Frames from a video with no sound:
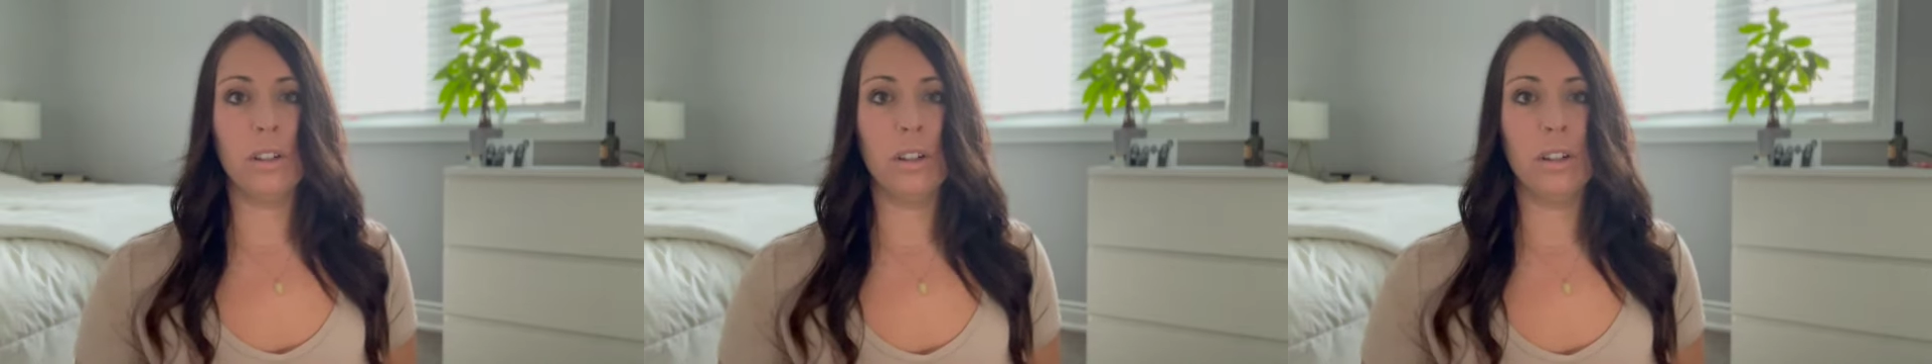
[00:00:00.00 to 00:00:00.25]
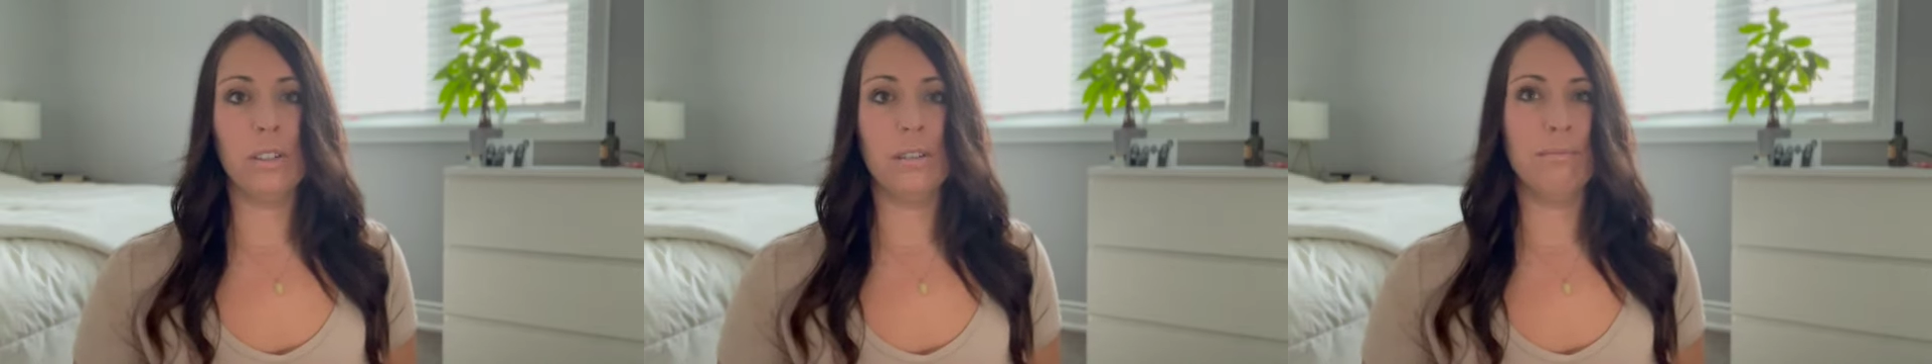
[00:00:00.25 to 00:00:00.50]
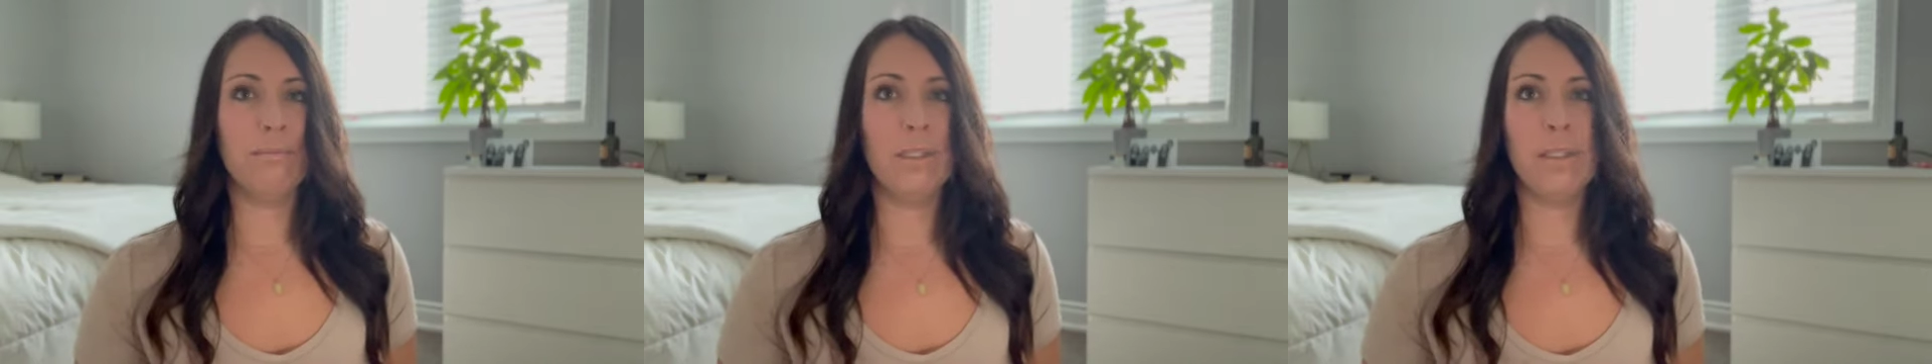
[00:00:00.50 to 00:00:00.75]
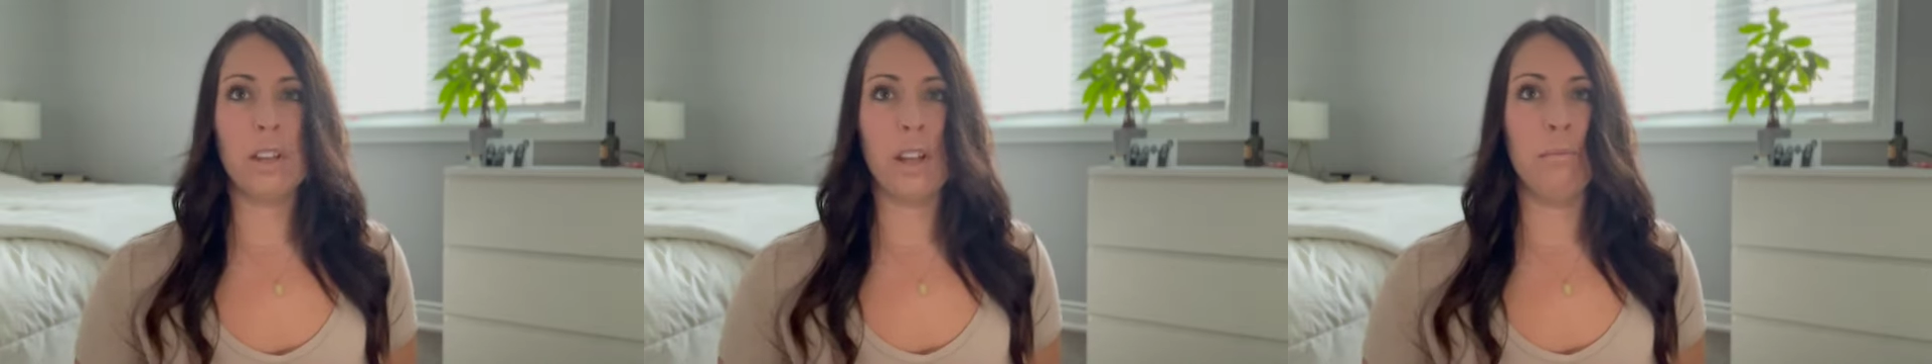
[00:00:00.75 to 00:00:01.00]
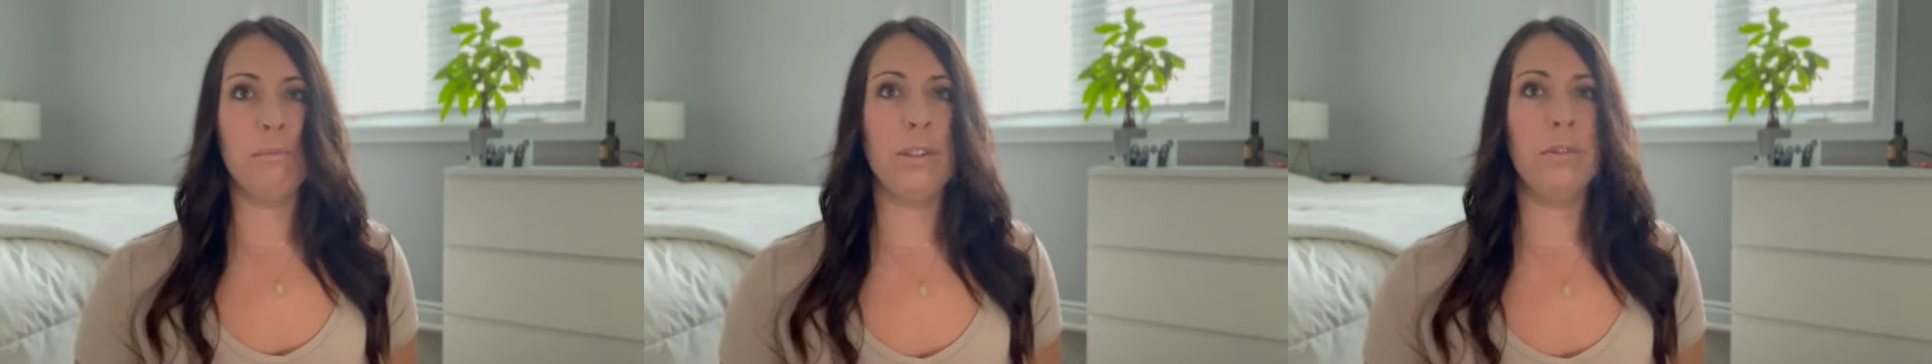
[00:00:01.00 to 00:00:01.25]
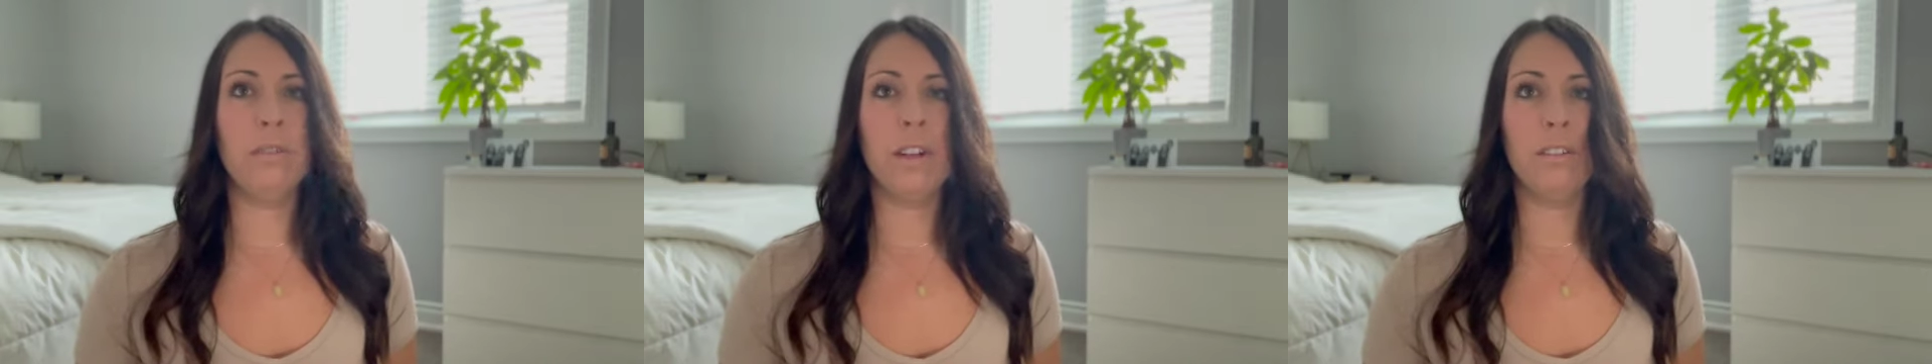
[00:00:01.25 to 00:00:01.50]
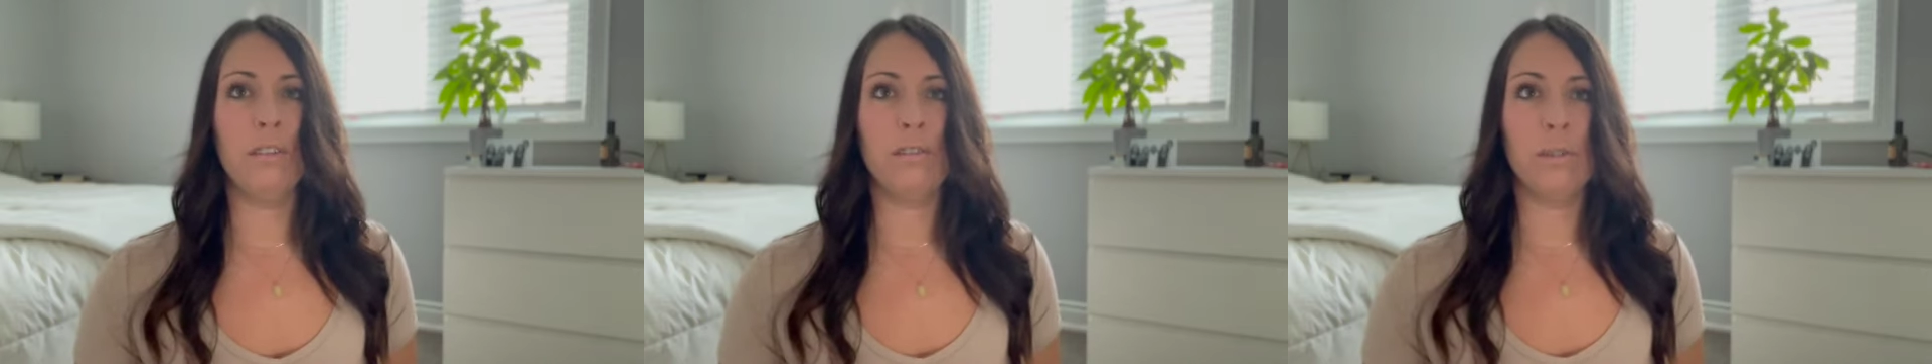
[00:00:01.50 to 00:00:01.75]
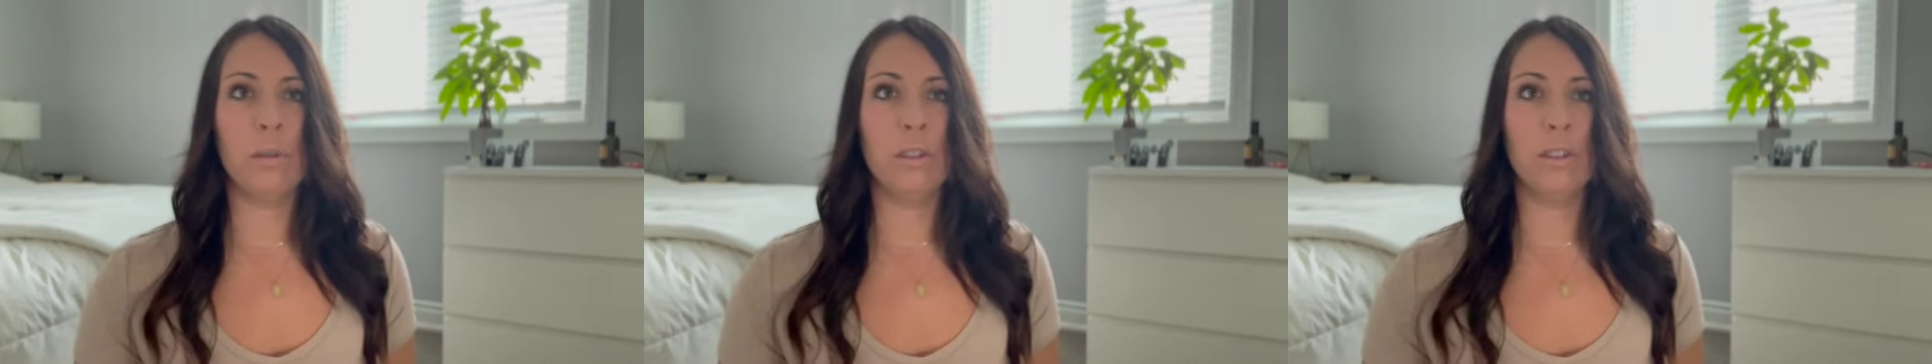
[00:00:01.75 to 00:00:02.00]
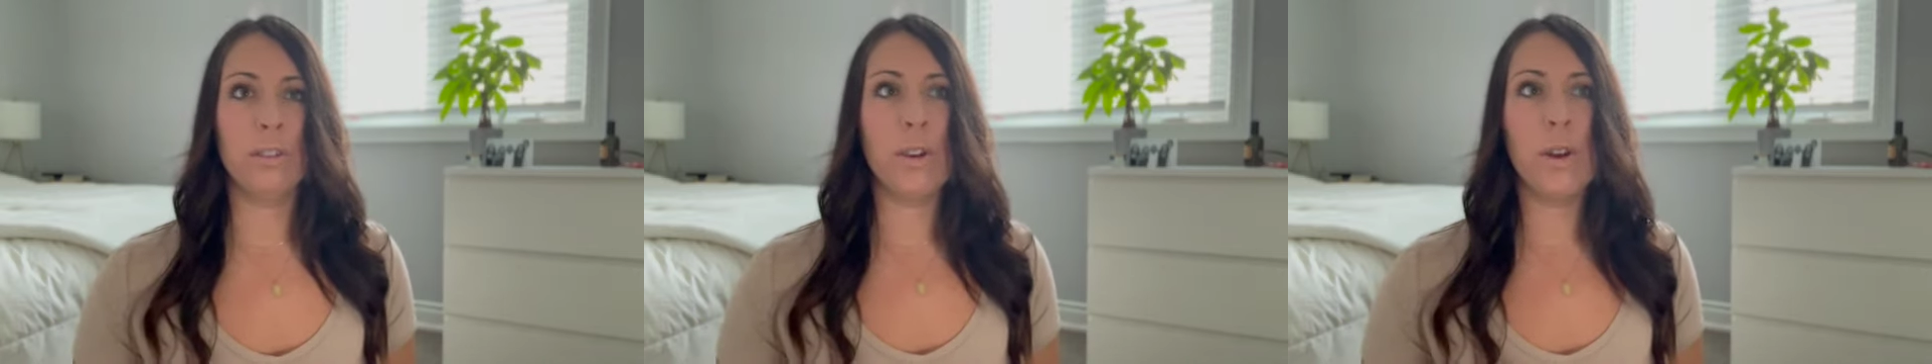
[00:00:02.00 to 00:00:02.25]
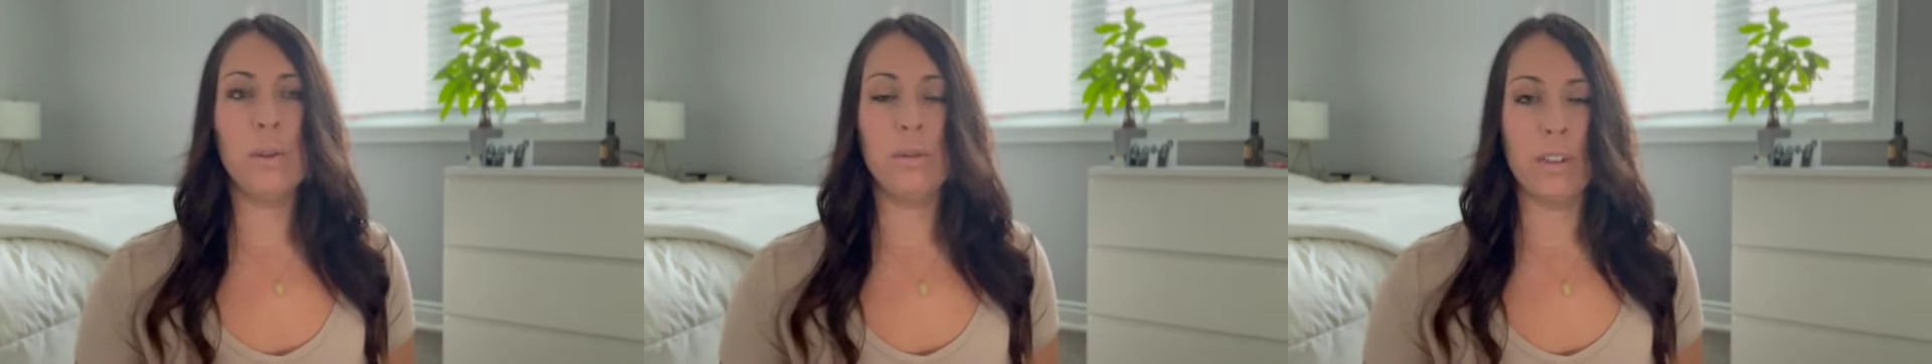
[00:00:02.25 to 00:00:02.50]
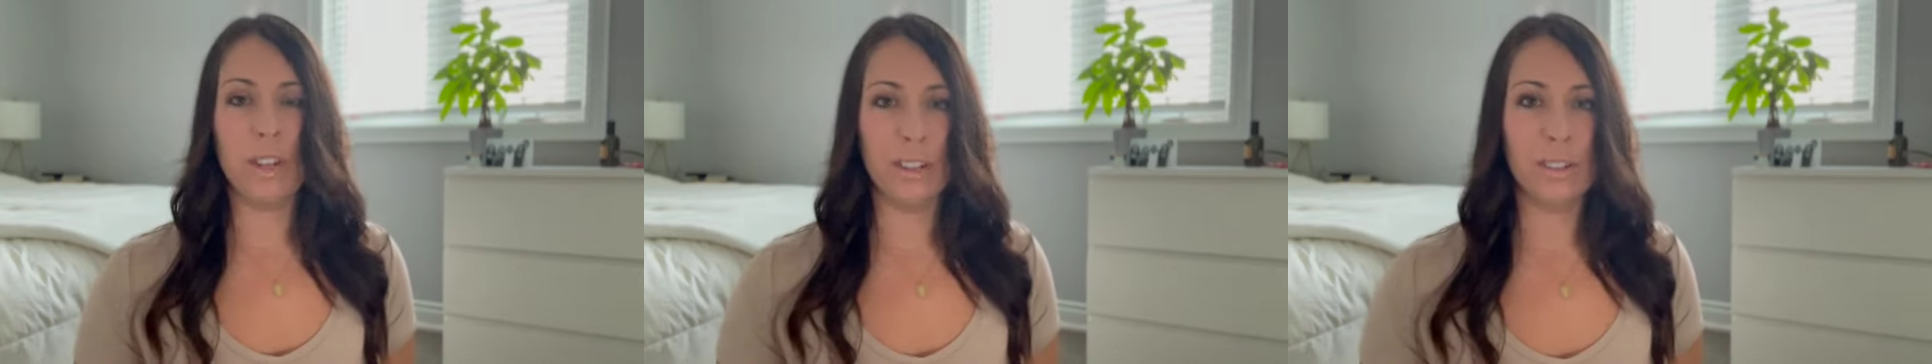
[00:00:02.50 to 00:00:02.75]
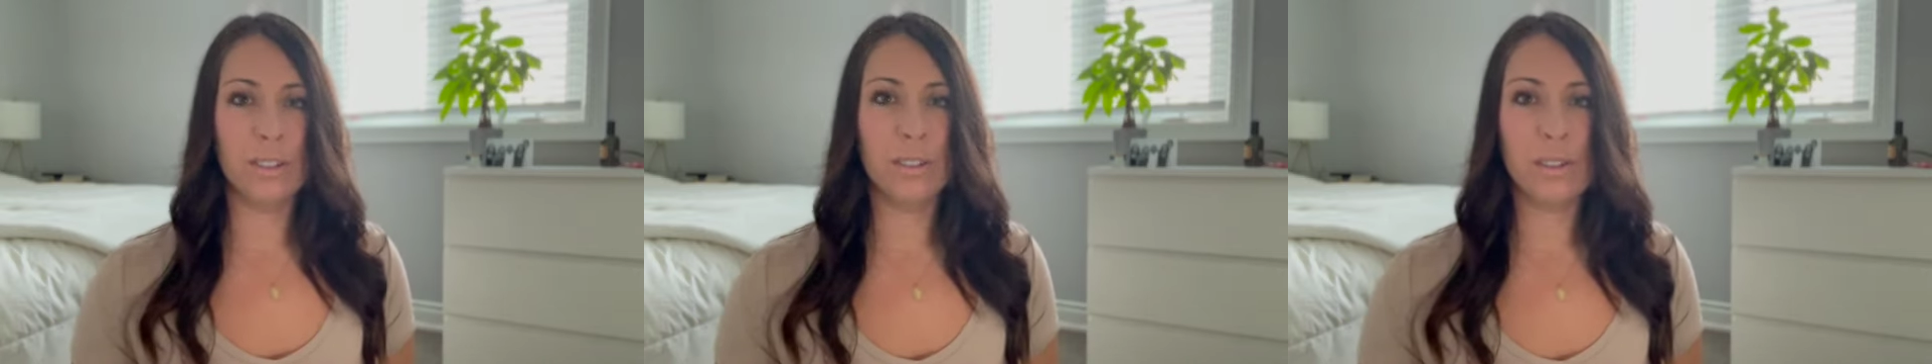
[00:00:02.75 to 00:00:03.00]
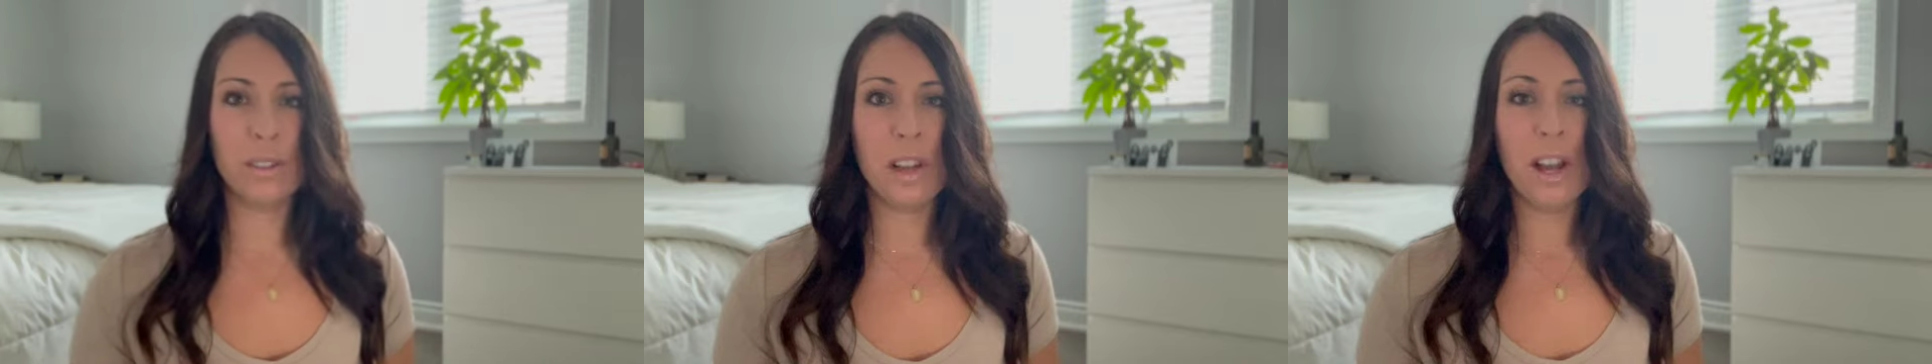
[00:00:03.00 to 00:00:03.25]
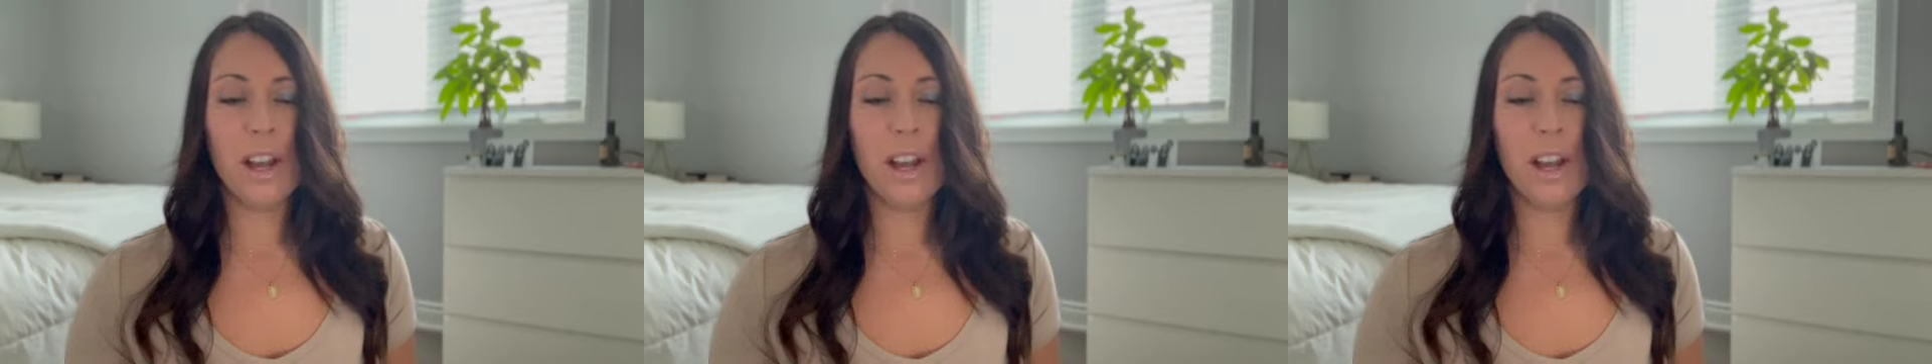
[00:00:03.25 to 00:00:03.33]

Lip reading: on the same unit for 2 years,